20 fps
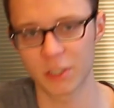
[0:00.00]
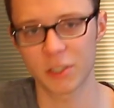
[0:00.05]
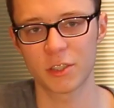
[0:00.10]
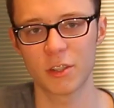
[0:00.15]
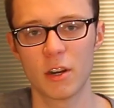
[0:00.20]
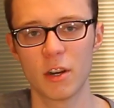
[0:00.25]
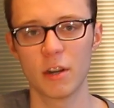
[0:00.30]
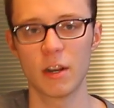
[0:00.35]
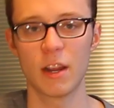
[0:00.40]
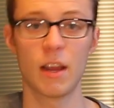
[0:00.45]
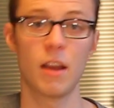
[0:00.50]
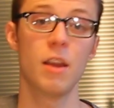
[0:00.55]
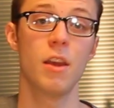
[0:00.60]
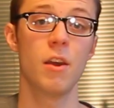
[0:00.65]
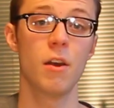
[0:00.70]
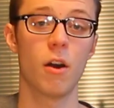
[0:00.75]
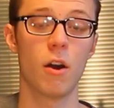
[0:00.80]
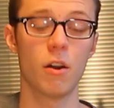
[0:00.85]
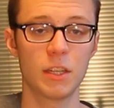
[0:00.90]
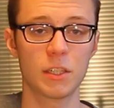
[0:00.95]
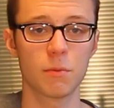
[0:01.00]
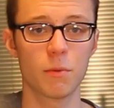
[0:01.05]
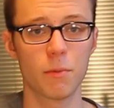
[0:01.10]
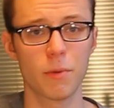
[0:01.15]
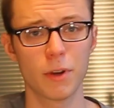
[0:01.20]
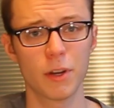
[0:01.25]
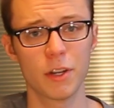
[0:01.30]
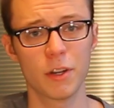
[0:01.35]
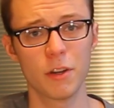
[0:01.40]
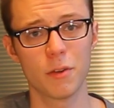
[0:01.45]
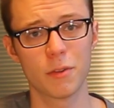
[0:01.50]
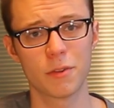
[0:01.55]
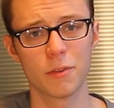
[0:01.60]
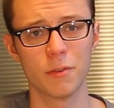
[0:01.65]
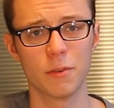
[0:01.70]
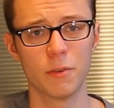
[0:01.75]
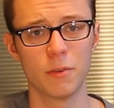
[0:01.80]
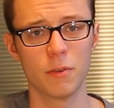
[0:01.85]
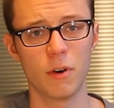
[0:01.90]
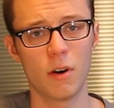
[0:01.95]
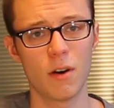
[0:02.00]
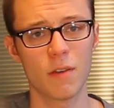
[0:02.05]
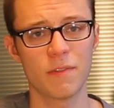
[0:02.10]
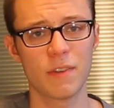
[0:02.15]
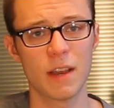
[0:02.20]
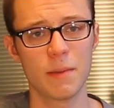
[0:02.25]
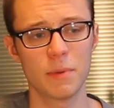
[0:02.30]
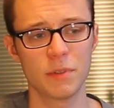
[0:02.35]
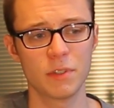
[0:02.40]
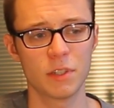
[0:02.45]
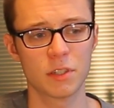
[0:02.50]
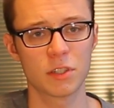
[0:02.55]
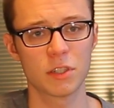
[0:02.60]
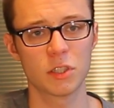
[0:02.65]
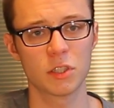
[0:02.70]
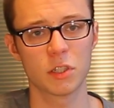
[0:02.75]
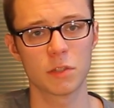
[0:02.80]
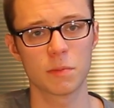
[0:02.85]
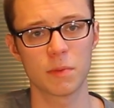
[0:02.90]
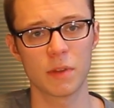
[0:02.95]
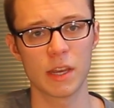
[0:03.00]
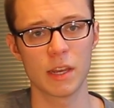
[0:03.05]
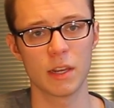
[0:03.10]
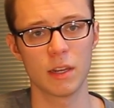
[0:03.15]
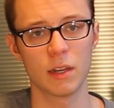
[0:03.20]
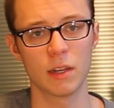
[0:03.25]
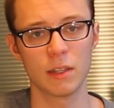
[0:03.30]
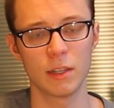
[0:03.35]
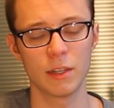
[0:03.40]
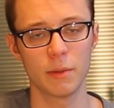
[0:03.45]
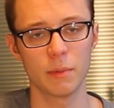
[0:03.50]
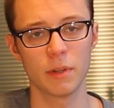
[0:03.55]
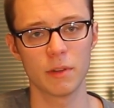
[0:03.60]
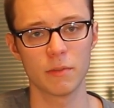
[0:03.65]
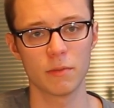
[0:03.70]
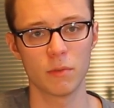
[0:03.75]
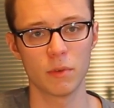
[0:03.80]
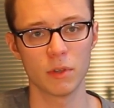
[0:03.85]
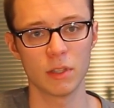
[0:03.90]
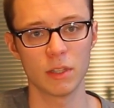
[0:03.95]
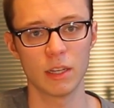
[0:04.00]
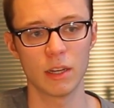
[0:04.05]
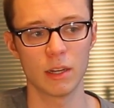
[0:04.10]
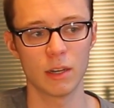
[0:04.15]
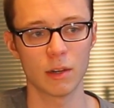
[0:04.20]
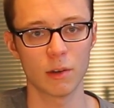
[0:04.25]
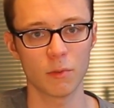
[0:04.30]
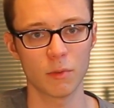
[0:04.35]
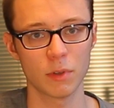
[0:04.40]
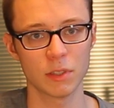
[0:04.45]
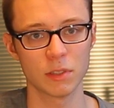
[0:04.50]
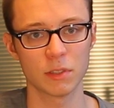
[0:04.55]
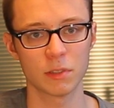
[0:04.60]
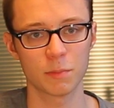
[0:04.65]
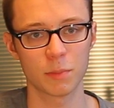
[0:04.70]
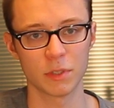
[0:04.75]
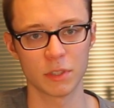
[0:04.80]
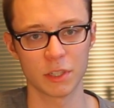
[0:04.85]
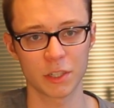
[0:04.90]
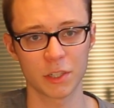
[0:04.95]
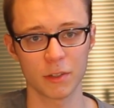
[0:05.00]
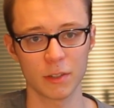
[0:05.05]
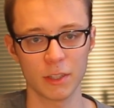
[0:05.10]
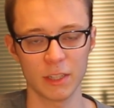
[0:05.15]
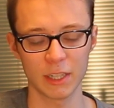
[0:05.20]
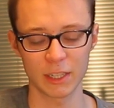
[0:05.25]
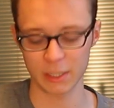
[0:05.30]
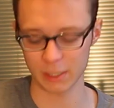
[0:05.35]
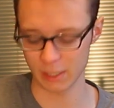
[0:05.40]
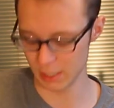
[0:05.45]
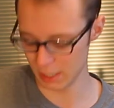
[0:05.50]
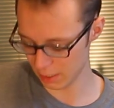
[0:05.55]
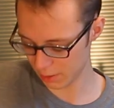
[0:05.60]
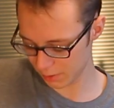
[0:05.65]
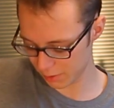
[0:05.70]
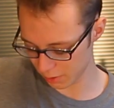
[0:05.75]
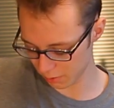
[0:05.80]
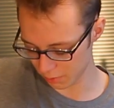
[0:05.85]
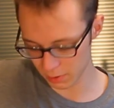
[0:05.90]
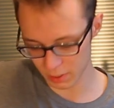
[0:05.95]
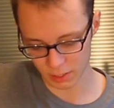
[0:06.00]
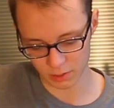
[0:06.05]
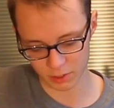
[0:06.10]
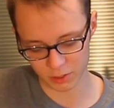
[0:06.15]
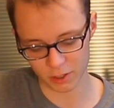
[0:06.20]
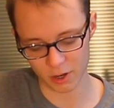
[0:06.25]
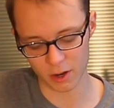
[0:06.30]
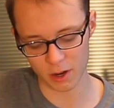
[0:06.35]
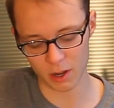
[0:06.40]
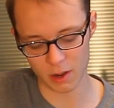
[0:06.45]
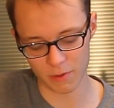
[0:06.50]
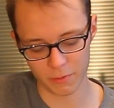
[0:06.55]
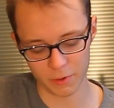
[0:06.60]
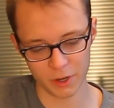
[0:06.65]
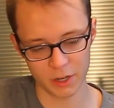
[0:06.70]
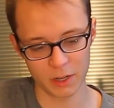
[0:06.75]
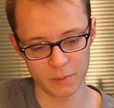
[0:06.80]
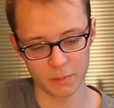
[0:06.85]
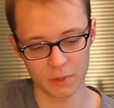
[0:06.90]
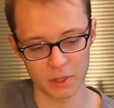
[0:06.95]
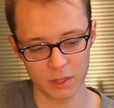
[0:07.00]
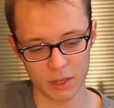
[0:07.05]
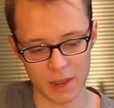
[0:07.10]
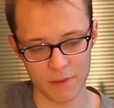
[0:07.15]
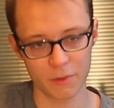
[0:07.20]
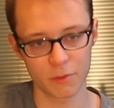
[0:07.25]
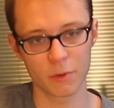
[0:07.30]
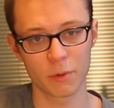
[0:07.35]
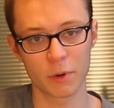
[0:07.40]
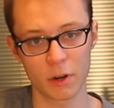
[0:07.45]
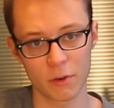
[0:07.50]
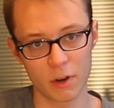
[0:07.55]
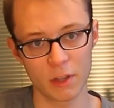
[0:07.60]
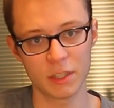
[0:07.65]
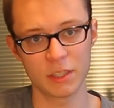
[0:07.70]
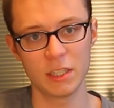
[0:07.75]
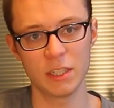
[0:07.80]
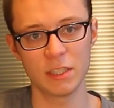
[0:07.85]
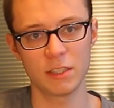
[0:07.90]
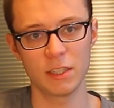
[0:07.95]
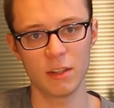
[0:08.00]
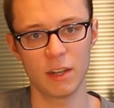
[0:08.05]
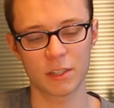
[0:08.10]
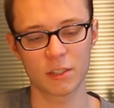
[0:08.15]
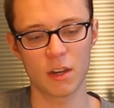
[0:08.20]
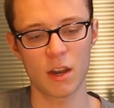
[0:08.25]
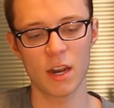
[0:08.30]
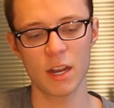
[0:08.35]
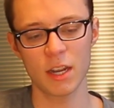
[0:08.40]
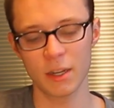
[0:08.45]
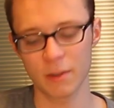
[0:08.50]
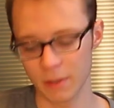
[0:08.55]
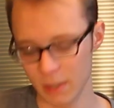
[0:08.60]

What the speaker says: to start, on this one we're going to go through all 5 positions, just playing a little bit of one particular lick. So to start off, we're going to run the TC electronic.